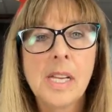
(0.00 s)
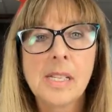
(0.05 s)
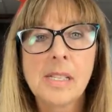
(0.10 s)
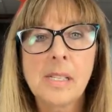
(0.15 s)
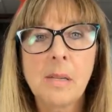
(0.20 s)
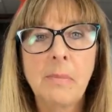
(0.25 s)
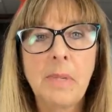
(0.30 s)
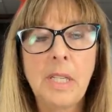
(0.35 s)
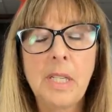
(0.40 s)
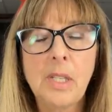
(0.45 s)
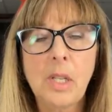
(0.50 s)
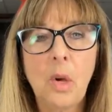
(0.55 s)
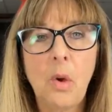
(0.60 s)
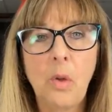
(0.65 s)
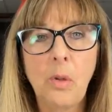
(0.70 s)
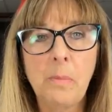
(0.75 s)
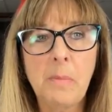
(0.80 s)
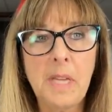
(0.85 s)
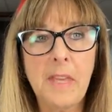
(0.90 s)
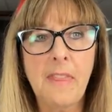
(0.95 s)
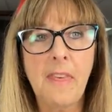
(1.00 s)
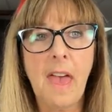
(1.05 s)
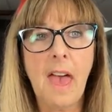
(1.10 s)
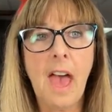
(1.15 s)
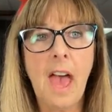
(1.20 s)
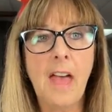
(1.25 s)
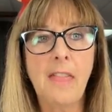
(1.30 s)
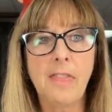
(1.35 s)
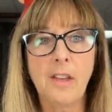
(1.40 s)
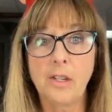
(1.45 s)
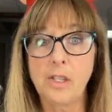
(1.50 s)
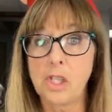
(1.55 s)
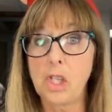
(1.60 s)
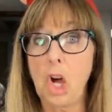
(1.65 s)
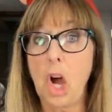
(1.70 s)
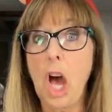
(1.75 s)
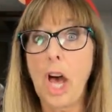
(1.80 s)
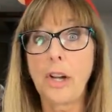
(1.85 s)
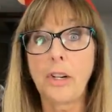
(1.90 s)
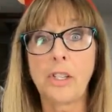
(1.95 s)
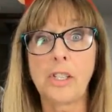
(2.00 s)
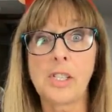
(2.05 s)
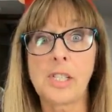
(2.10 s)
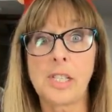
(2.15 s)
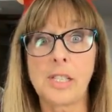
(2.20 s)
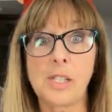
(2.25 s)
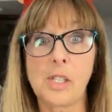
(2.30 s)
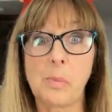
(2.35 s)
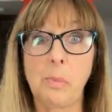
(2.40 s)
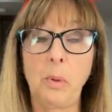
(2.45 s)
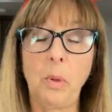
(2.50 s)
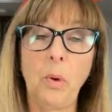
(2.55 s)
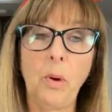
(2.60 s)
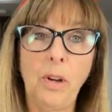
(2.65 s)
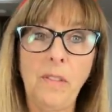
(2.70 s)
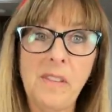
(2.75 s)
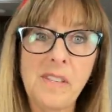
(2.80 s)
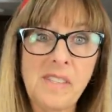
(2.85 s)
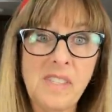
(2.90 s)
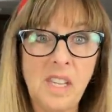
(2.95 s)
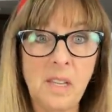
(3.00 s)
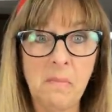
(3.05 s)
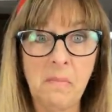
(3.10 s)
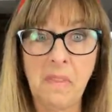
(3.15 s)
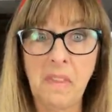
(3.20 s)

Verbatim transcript: somebody told me that their daughter's Explorer, the same